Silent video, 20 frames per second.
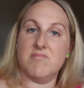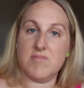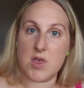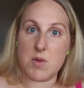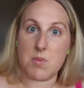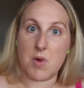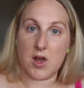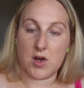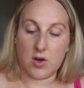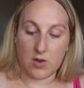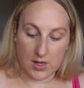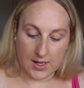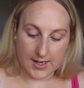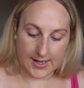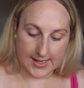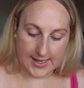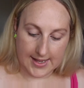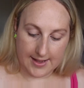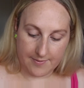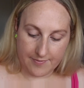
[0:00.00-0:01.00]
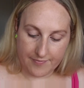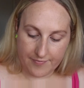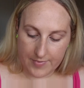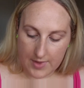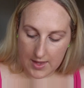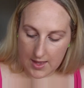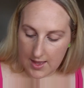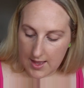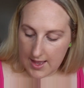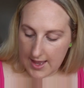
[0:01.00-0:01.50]
you might not like it.
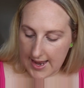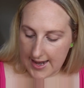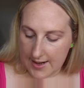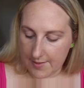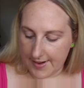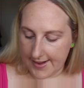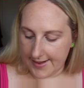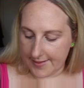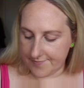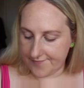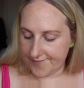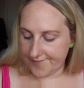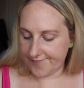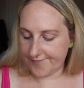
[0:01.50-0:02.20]
Anyway,